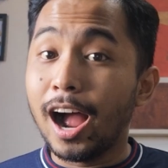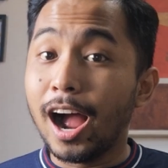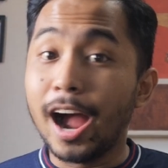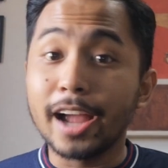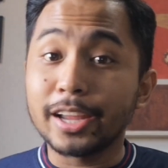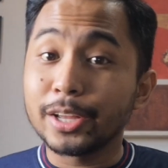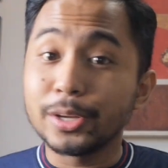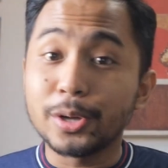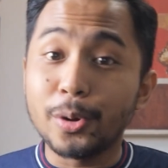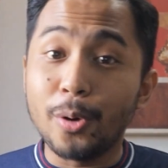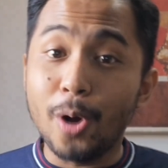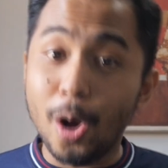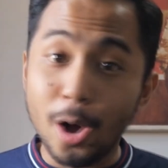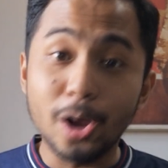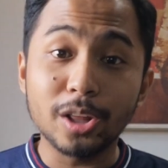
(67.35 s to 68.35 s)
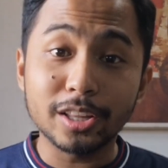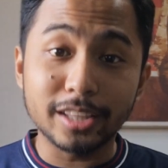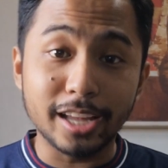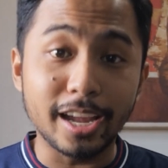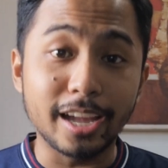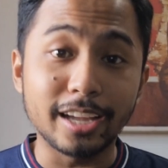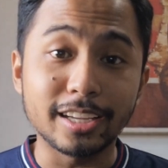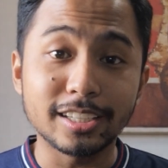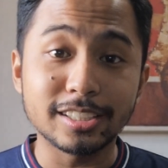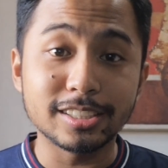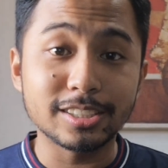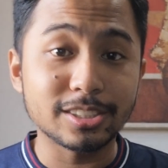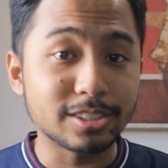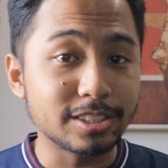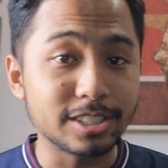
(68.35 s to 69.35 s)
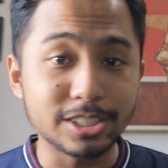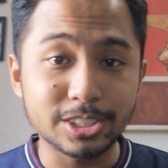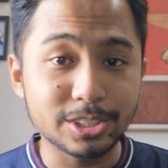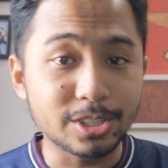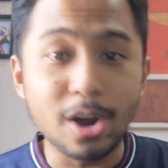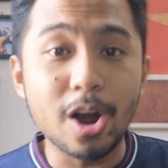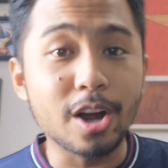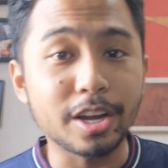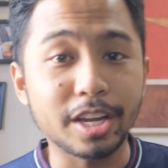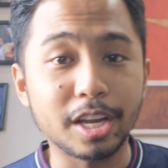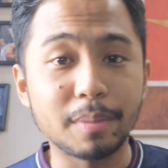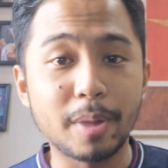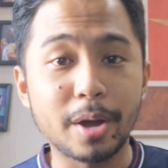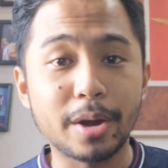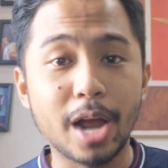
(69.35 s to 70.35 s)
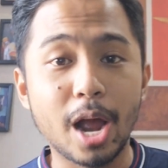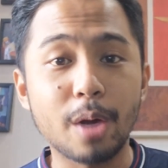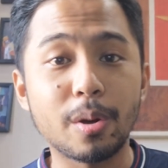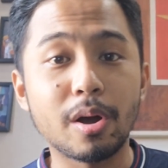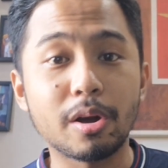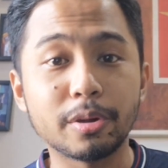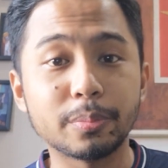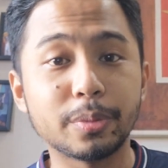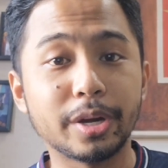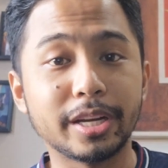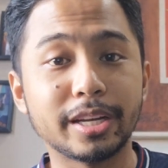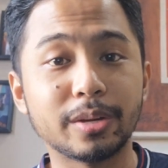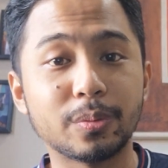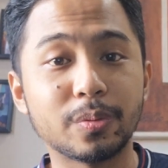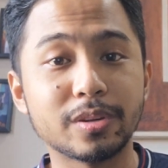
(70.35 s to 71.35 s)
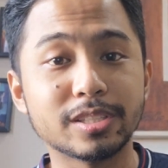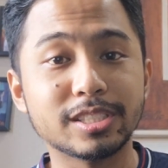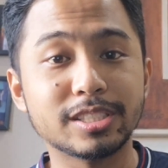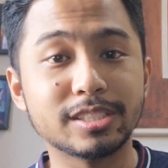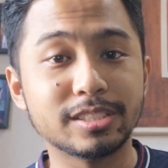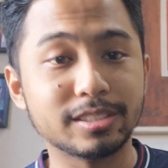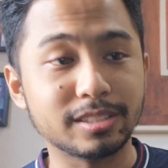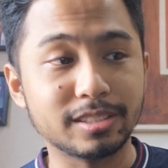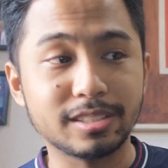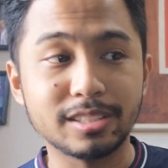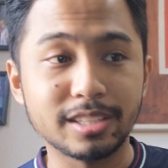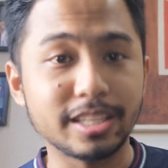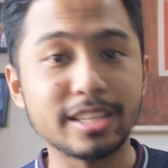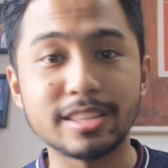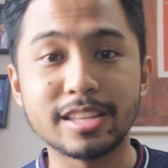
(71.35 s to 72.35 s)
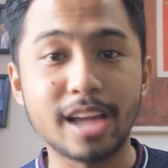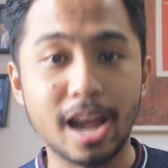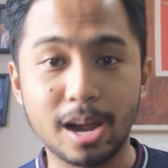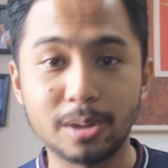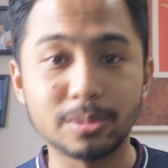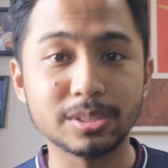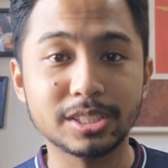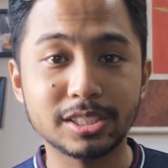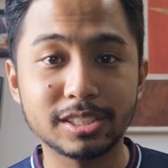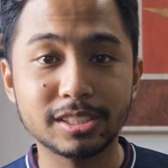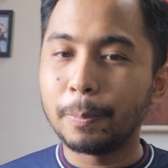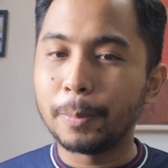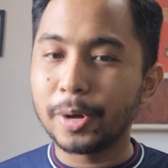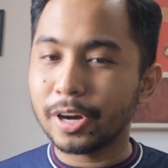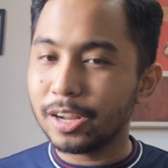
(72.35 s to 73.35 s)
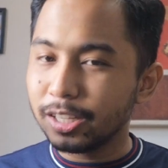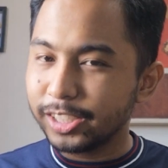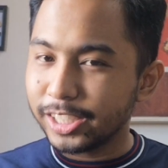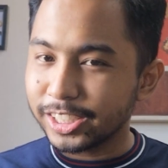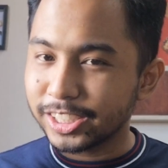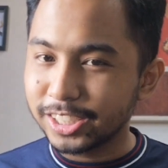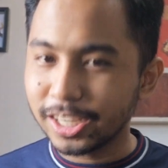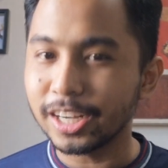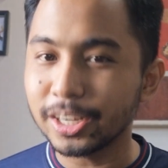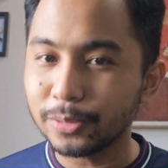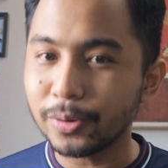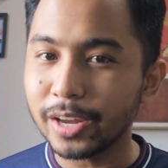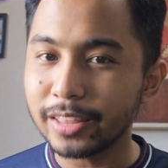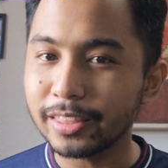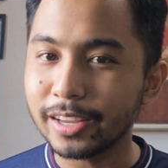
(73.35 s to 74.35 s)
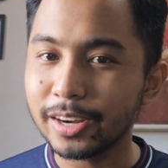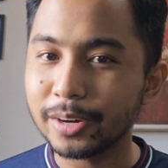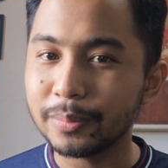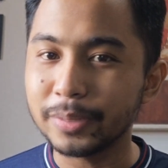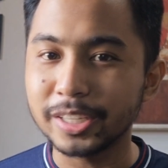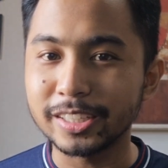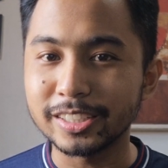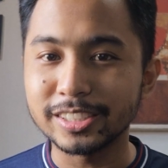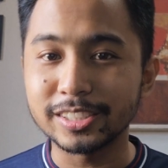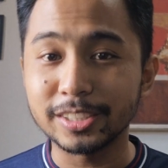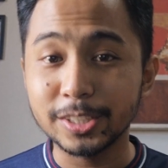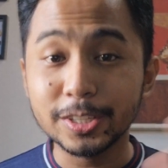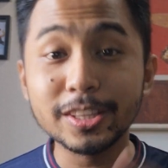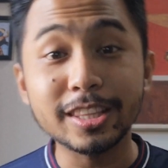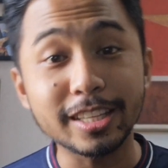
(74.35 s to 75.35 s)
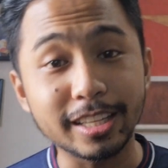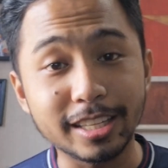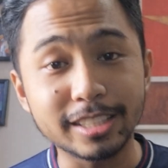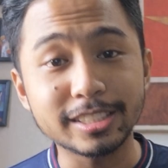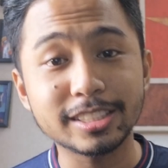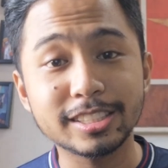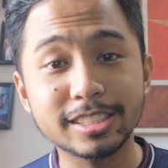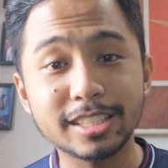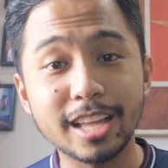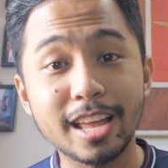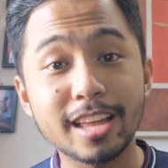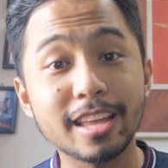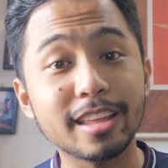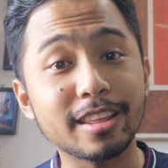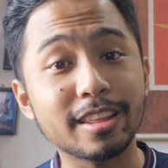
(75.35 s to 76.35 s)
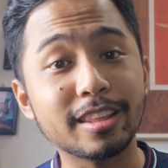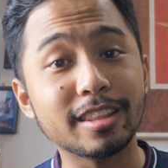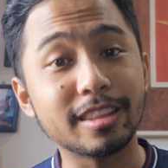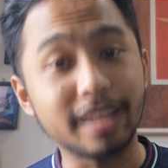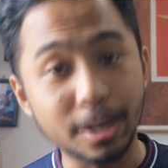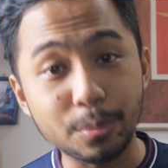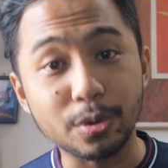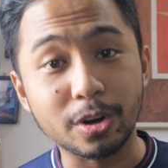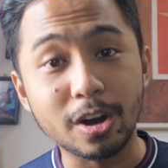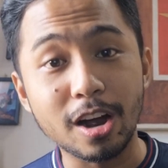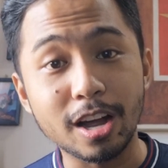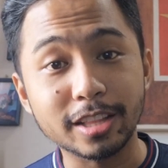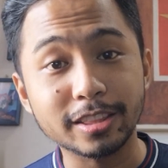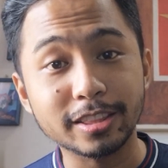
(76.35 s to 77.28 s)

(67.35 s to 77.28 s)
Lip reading: I can go all day just talking about how heartbreaking it was to clean the house. But I'll just cut it right there because the good thing is they were caught.